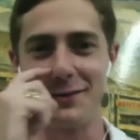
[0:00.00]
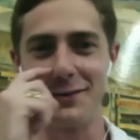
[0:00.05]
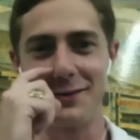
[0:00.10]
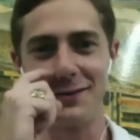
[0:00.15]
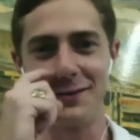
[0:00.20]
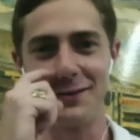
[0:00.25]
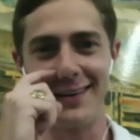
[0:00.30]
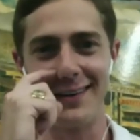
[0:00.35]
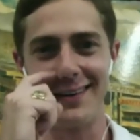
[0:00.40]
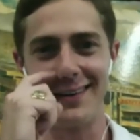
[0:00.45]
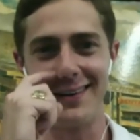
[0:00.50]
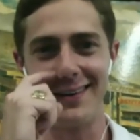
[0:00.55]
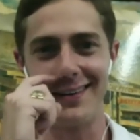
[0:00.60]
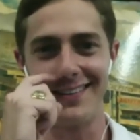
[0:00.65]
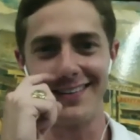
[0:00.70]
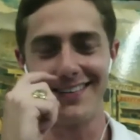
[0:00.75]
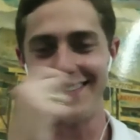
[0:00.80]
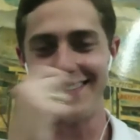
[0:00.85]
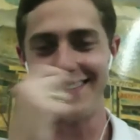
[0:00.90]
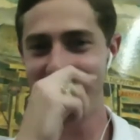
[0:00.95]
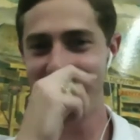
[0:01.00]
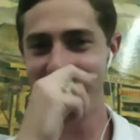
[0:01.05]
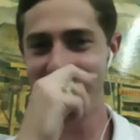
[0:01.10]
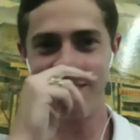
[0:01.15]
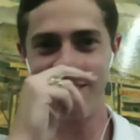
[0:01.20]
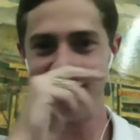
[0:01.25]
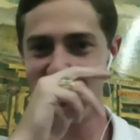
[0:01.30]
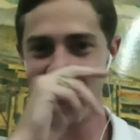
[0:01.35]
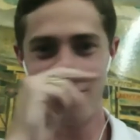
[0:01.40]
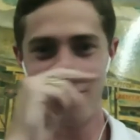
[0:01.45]
Yeah,
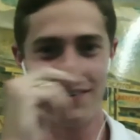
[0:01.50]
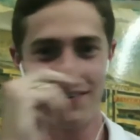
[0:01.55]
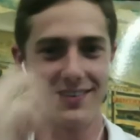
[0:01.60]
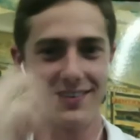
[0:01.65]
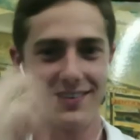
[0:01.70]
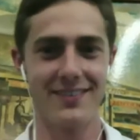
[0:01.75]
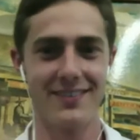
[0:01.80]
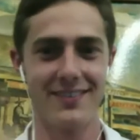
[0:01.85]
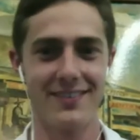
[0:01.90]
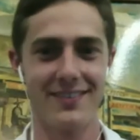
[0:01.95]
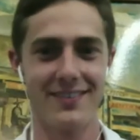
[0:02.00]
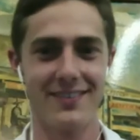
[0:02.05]
I'm not surprised.